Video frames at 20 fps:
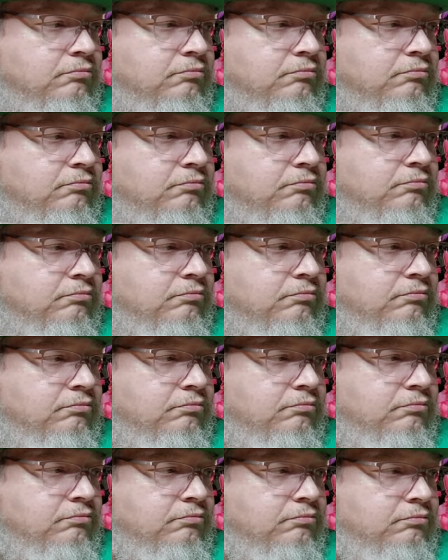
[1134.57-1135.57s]

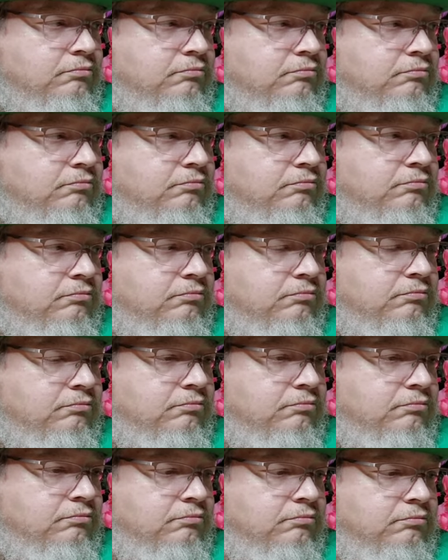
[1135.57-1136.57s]

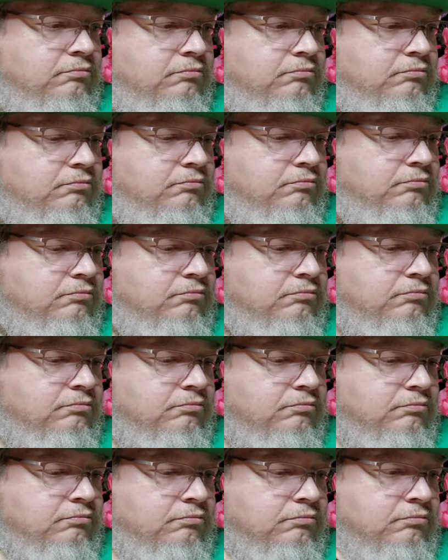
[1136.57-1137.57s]

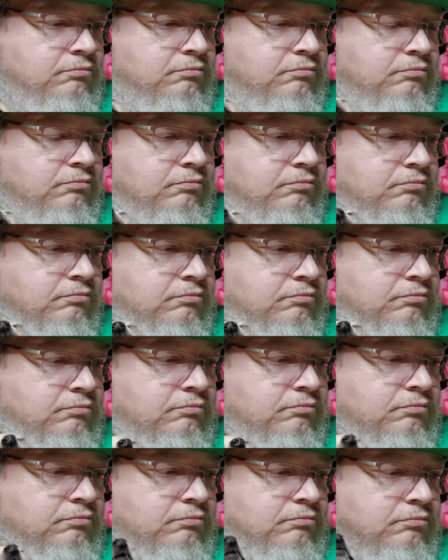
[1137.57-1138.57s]

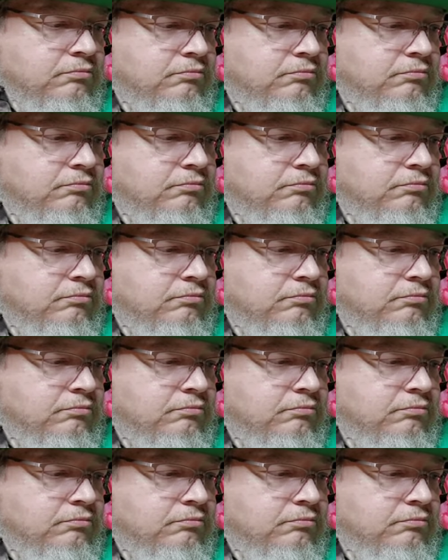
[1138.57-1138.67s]
[no speech]